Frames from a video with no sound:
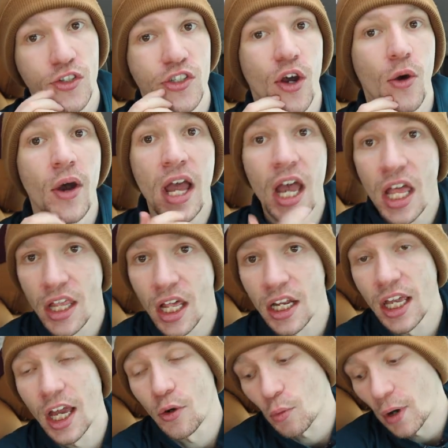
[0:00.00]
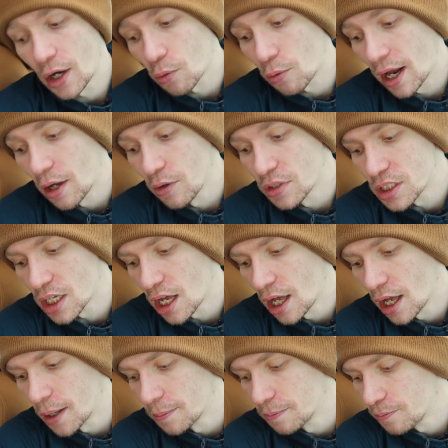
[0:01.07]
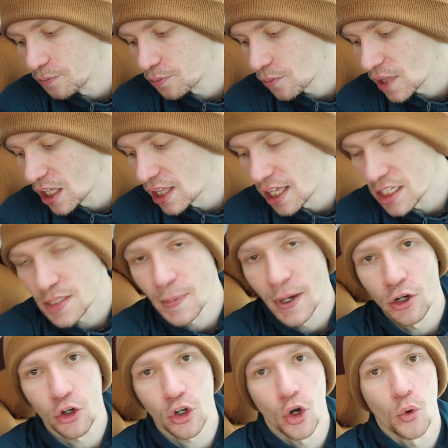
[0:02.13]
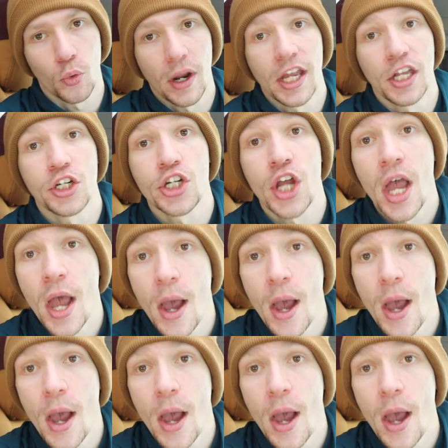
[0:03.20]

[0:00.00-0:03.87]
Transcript: So then again, right around um, that Spyderco range.